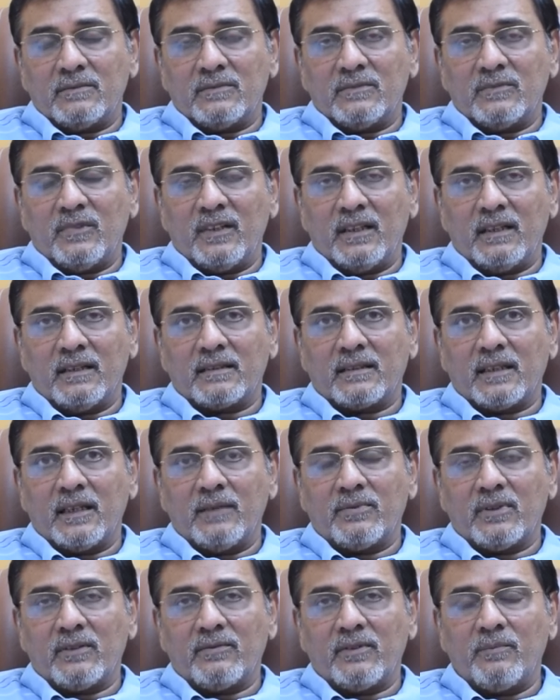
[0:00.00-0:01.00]
various
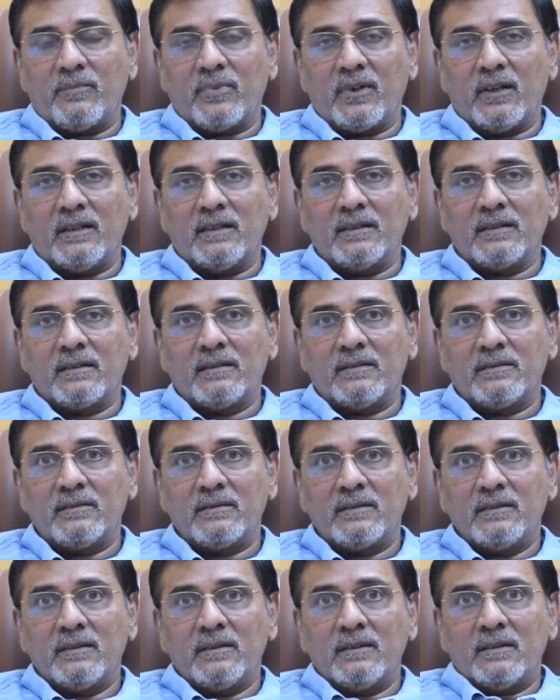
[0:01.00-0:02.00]
types of employees,
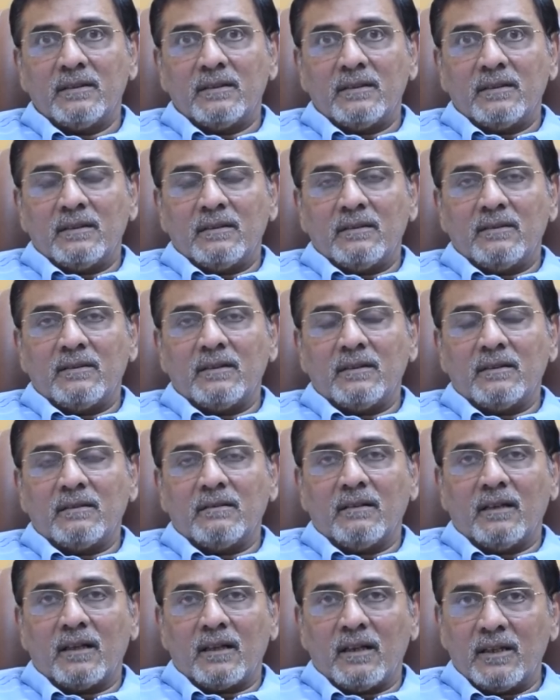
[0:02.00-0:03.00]

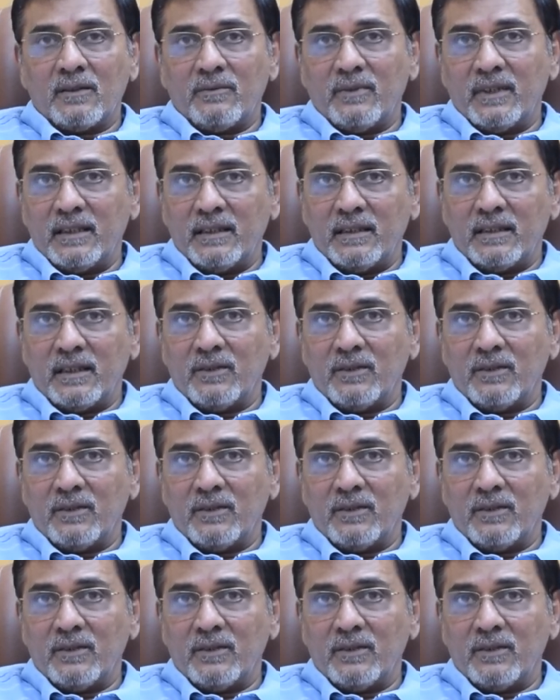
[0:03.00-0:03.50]
are all very